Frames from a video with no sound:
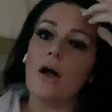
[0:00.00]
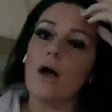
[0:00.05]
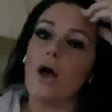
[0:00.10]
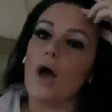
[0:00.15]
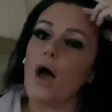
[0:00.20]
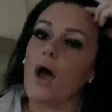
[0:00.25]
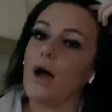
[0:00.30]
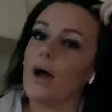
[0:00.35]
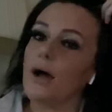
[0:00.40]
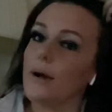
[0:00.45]

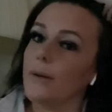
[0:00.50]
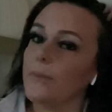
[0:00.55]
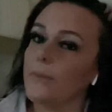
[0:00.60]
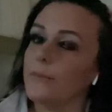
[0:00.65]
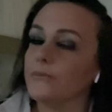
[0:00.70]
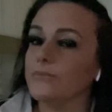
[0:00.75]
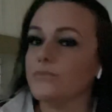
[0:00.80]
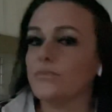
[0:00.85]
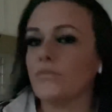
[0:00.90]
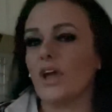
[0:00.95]

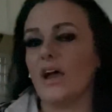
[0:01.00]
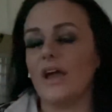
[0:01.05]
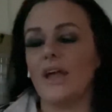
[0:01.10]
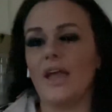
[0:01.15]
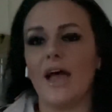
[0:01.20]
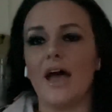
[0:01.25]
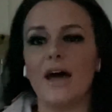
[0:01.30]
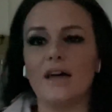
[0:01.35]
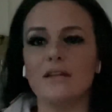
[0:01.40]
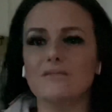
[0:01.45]
I
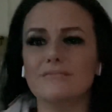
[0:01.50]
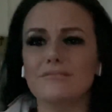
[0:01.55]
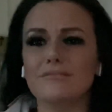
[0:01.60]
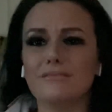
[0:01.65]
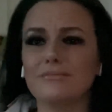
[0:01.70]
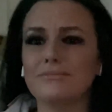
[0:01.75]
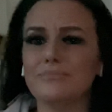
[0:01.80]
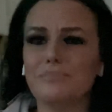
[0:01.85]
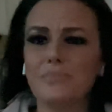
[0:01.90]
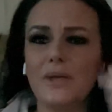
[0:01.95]
had
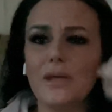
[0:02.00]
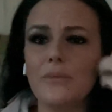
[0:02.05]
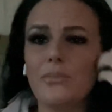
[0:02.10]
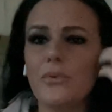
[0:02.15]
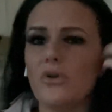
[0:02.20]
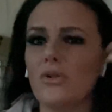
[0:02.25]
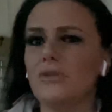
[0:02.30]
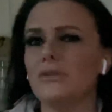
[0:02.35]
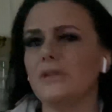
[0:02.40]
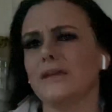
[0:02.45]

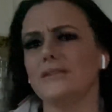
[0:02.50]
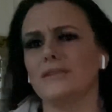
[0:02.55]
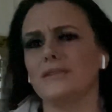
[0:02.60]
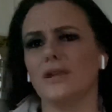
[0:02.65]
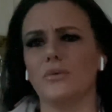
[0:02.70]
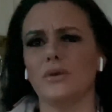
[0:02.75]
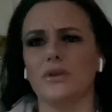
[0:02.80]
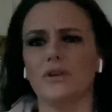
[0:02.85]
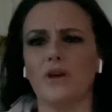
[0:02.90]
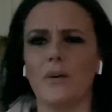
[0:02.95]
people, like, they
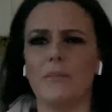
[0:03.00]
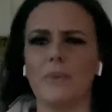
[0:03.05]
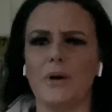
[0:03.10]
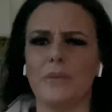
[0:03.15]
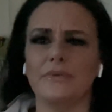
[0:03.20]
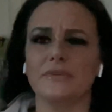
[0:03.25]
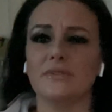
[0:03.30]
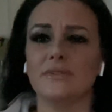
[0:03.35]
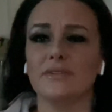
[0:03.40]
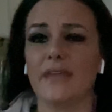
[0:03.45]
would come
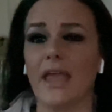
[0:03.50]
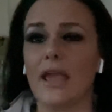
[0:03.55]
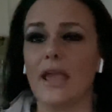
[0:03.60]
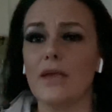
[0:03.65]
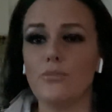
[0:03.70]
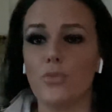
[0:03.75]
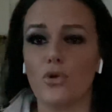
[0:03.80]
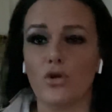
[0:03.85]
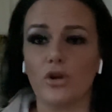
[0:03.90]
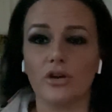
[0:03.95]
up and
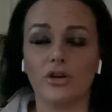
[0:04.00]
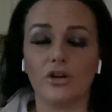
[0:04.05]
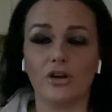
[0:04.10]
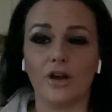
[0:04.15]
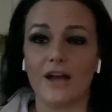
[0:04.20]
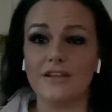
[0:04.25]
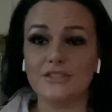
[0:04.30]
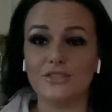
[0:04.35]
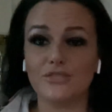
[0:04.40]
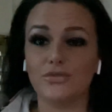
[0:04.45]
skateboard
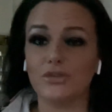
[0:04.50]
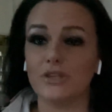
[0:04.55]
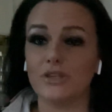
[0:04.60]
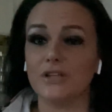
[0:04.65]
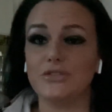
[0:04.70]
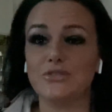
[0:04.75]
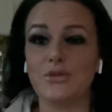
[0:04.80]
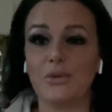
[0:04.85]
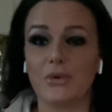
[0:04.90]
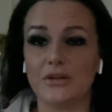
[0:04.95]
aggressively
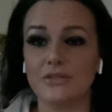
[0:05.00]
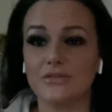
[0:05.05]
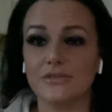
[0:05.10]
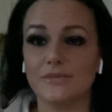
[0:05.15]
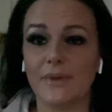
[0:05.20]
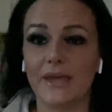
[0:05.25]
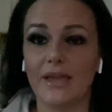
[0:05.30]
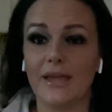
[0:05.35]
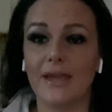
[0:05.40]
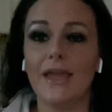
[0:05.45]
towards
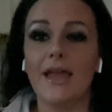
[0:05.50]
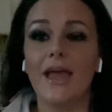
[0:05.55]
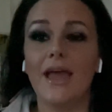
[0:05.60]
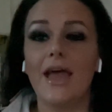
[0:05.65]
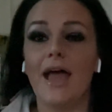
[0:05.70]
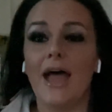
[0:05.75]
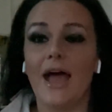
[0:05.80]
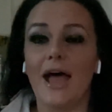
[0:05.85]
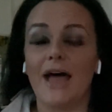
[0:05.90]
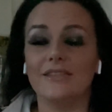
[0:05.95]
me.
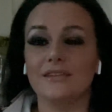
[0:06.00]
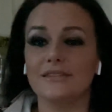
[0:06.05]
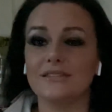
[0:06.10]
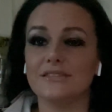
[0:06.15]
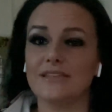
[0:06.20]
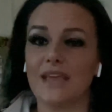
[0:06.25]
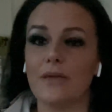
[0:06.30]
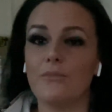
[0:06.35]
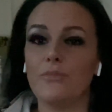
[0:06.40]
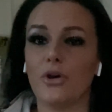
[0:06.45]
And the
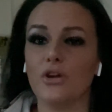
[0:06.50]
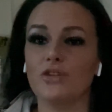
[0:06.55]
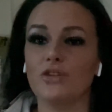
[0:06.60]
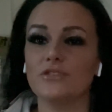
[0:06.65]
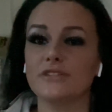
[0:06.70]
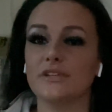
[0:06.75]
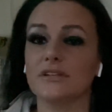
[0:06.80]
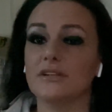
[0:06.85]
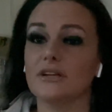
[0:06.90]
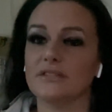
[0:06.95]
same
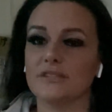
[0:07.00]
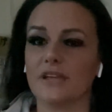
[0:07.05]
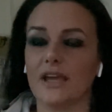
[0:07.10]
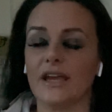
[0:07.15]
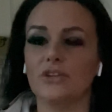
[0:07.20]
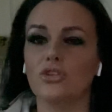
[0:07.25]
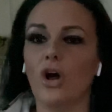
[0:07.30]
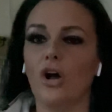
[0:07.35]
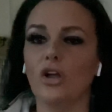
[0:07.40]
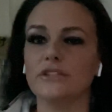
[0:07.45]
person, because I
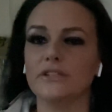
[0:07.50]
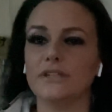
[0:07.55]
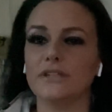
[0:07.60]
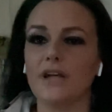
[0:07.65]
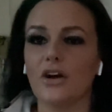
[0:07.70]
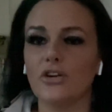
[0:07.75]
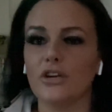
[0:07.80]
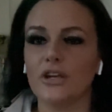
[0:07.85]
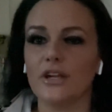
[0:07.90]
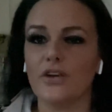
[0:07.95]
had called it
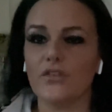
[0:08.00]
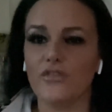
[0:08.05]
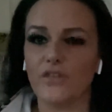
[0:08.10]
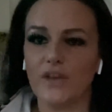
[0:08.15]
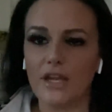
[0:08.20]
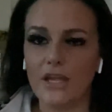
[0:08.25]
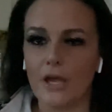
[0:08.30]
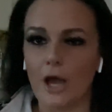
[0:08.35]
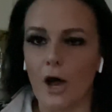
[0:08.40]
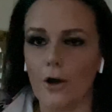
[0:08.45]
out in a
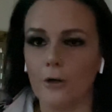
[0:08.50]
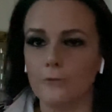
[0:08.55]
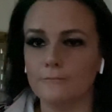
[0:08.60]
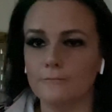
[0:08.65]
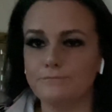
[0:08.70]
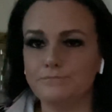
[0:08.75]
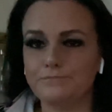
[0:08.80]
video,